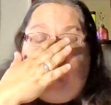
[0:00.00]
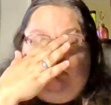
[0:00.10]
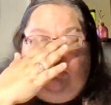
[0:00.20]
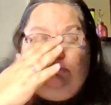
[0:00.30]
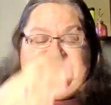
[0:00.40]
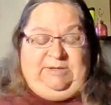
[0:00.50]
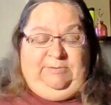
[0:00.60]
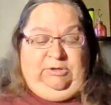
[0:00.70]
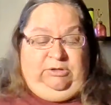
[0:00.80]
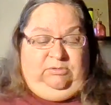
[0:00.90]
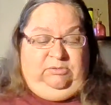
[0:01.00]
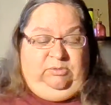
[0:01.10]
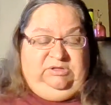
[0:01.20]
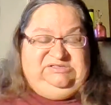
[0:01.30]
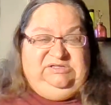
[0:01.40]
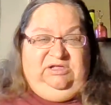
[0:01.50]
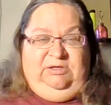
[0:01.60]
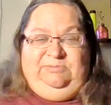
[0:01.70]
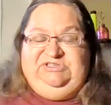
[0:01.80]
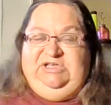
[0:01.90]
a long time ago, it was.
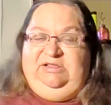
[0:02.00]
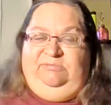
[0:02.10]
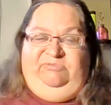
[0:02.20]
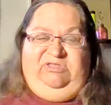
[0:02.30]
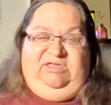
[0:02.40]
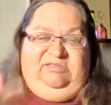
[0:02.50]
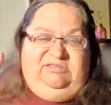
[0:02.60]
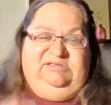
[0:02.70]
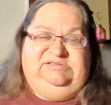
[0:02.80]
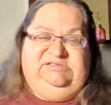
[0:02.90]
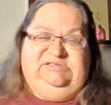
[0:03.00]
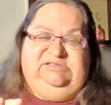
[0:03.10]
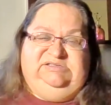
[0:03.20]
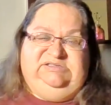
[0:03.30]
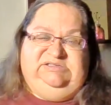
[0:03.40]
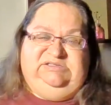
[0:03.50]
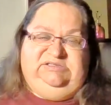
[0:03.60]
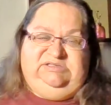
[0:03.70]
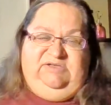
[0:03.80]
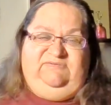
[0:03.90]
But you got to think, this is a
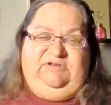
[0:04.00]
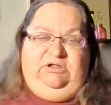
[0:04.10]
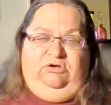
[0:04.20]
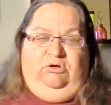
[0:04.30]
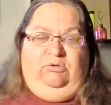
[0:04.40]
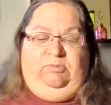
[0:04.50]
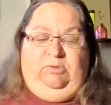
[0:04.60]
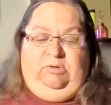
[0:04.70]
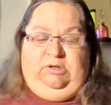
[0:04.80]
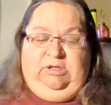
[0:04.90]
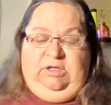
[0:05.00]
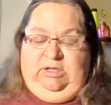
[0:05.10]
70-year-old book,